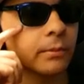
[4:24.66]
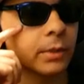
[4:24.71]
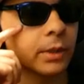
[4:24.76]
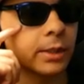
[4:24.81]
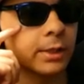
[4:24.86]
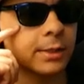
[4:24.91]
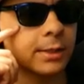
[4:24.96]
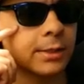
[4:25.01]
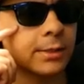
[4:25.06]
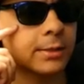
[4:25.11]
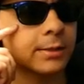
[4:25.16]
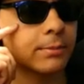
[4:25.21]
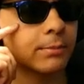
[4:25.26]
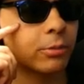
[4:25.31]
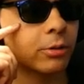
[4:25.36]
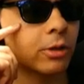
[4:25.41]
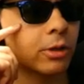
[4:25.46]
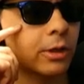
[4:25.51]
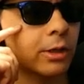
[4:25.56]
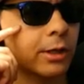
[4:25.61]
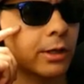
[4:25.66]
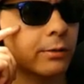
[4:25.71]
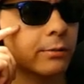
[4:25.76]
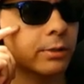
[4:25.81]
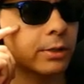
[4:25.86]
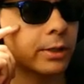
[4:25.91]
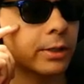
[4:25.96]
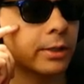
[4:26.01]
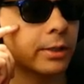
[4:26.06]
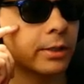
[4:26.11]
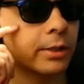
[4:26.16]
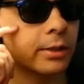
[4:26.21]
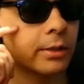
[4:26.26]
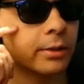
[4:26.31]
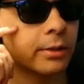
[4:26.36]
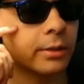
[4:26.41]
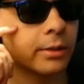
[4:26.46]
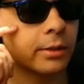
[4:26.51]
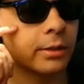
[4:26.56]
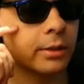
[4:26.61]
this is
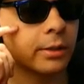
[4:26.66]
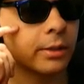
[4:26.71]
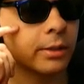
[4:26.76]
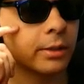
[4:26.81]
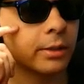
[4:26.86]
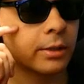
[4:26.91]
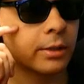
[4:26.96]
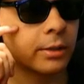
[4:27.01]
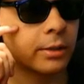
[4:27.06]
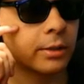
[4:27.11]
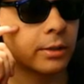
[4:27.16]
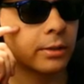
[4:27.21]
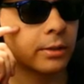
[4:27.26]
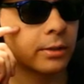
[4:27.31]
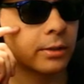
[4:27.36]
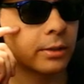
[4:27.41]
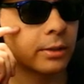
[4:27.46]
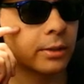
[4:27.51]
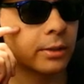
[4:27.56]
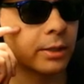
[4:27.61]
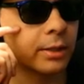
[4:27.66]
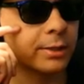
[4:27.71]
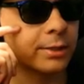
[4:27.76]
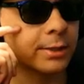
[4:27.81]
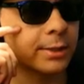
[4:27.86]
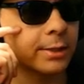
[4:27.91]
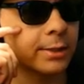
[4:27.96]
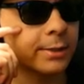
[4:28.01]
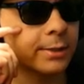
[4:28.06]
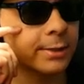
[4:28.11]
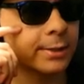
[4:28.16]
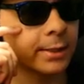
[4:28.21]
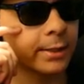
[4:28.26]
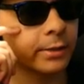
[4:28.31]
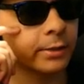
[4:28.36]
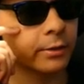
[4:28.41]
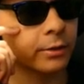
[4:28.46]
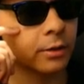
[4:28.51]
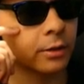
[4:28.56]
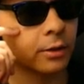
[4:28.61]
probably a
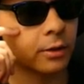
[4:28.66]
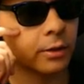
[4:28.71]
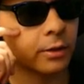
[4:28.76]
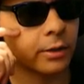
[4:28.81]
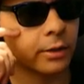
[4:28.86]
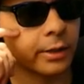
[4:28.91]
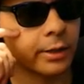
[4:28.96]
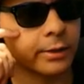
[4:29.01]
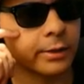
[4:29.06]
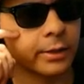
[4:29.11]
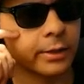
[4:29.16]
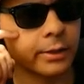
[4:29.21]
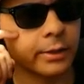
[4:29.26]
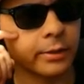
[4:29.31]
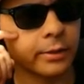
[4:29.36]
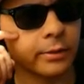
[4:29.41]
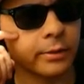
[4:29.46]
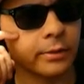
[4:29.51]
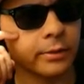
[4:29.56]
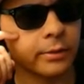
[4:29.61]
10-second car, I think.